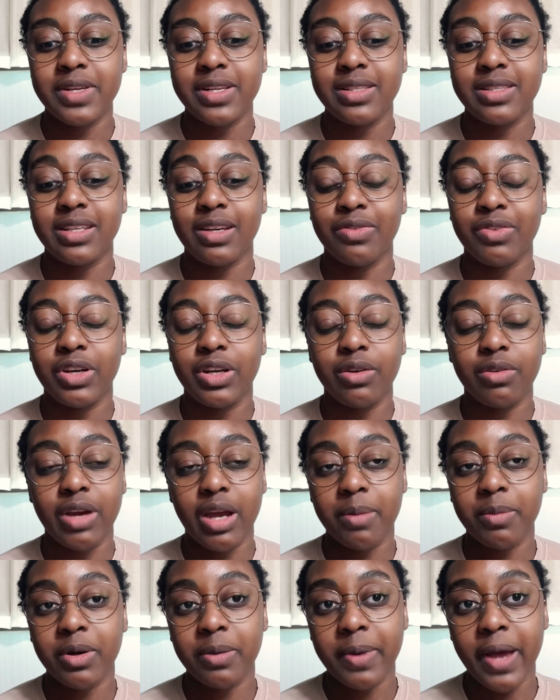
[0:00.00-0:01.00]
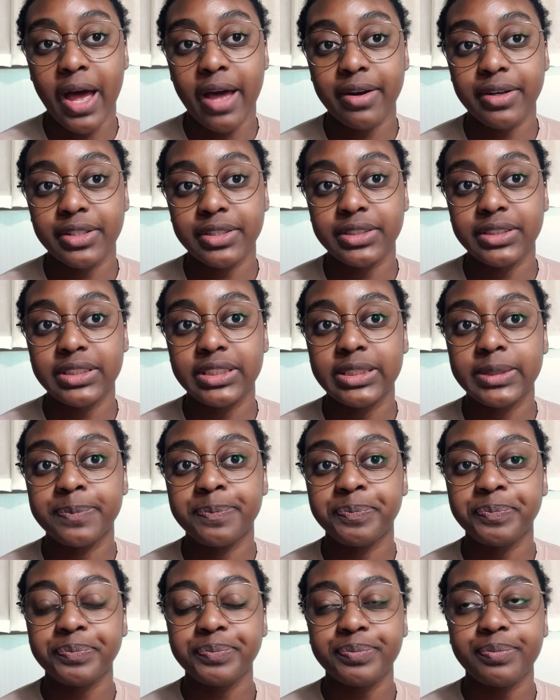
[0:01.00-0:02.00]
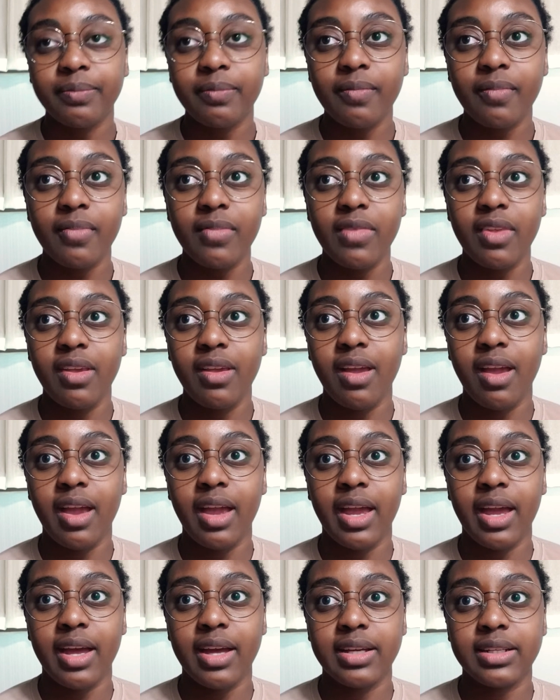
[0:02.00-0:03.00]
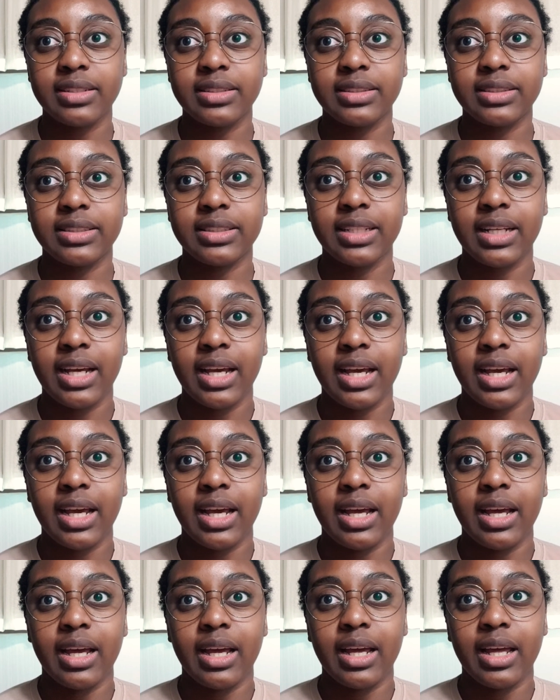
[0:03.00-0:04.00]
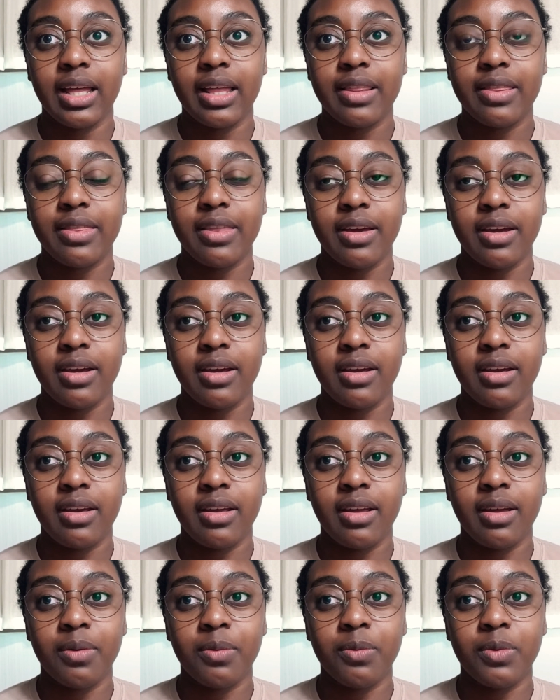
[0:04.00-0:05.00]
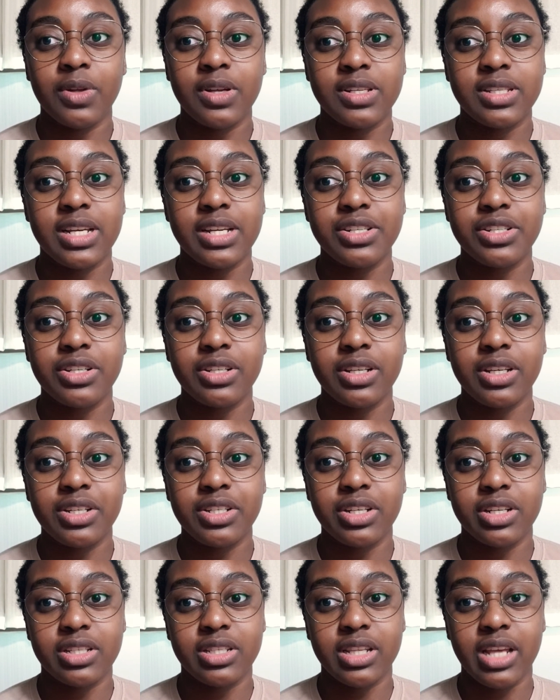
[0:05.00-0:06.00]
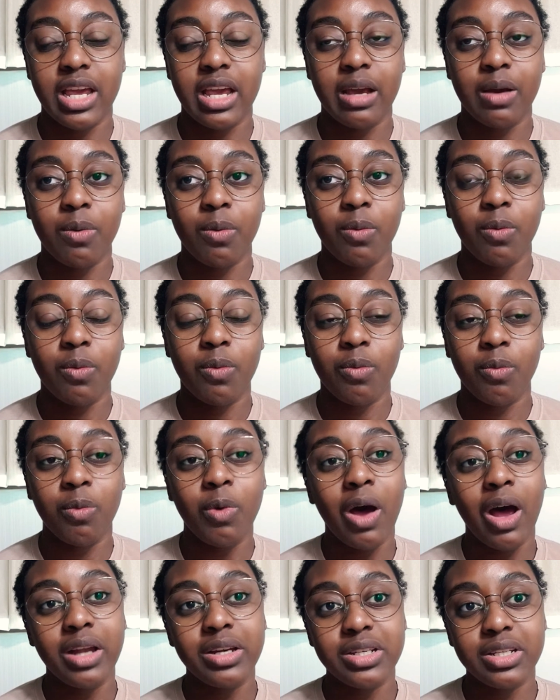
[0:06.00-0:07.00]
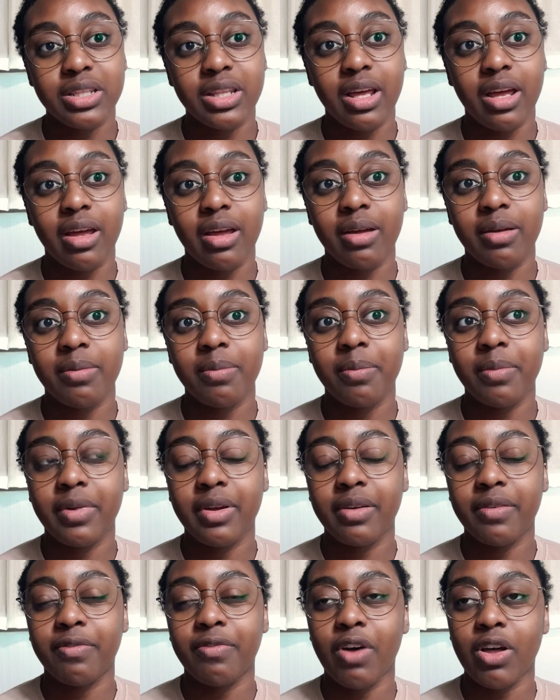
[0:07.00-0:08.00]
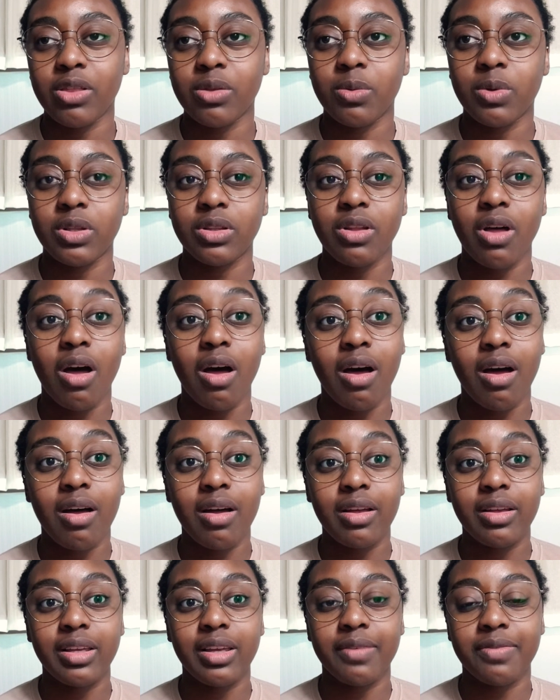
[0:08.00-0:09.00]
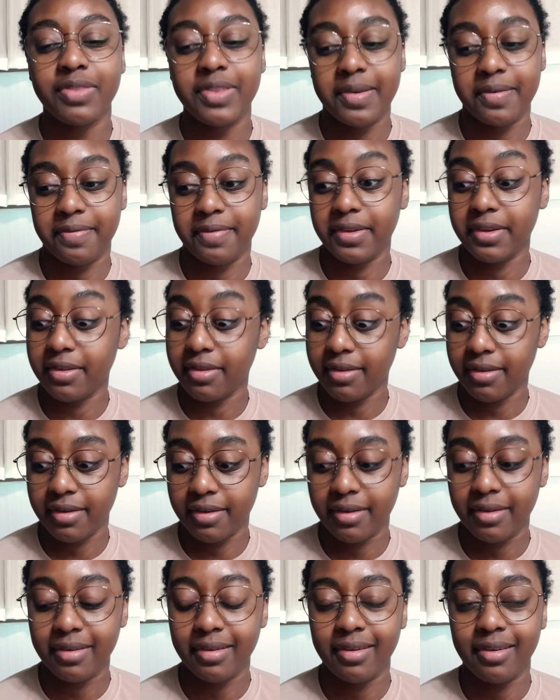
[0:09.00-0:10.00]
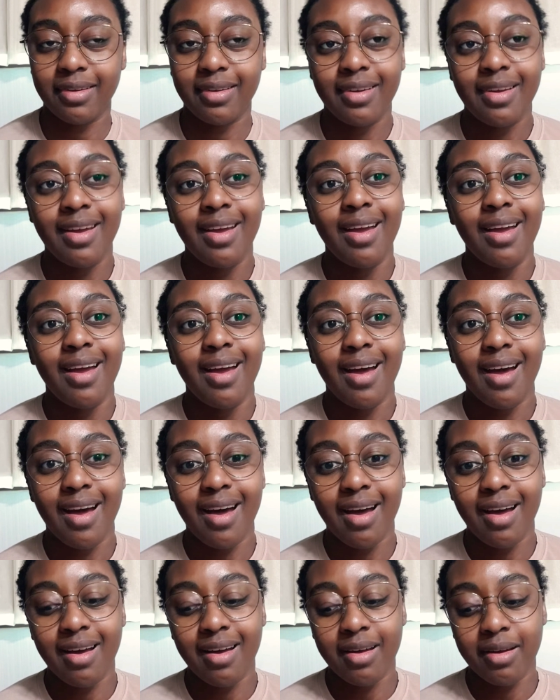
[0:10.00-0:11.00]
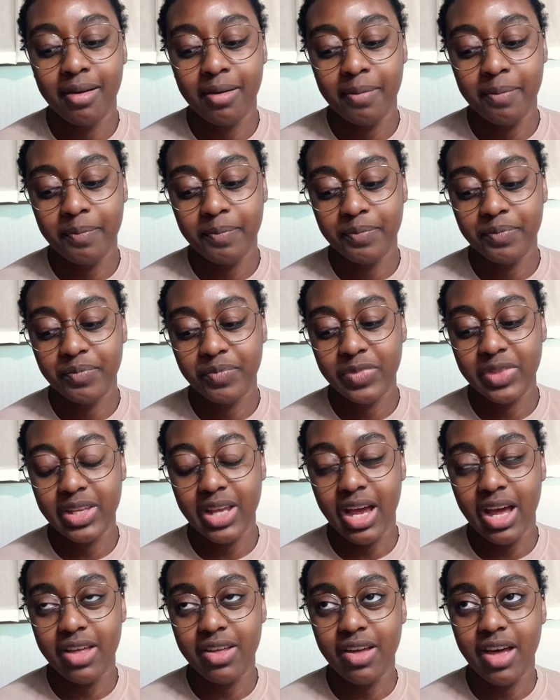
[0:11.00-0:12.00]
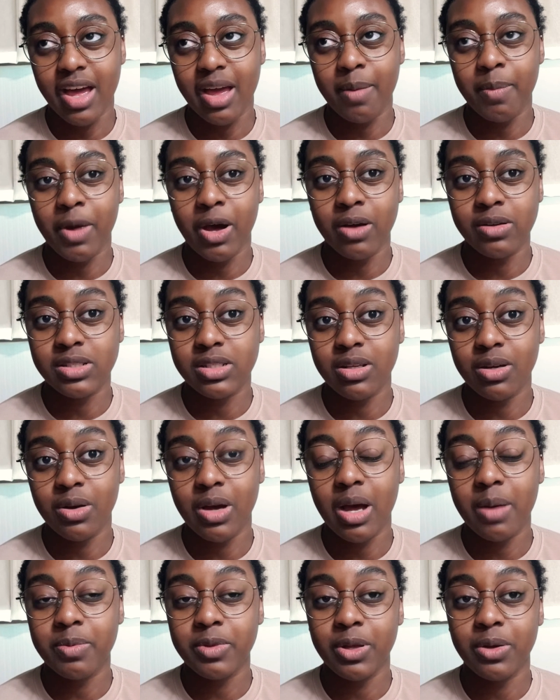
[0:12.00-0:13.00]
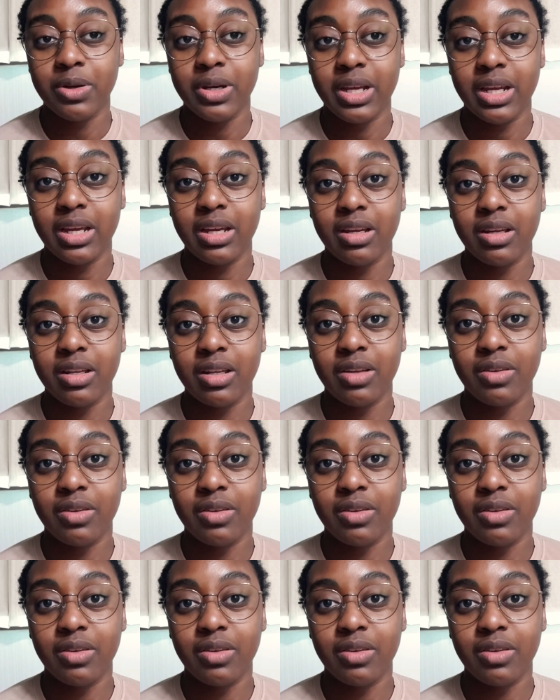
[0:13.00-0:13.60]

different grammar patterns, and they will essentially just like watch them, follow along if they feel like it. I'm also uploading